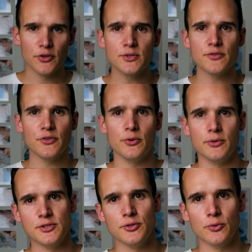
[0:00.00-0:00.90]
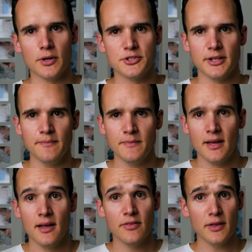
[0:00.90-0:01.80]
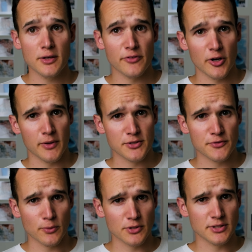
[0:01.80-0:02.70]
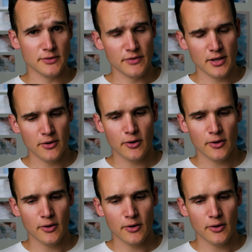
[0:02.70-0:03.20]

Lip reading: those of you who are still watching, thank you very much for watching the video.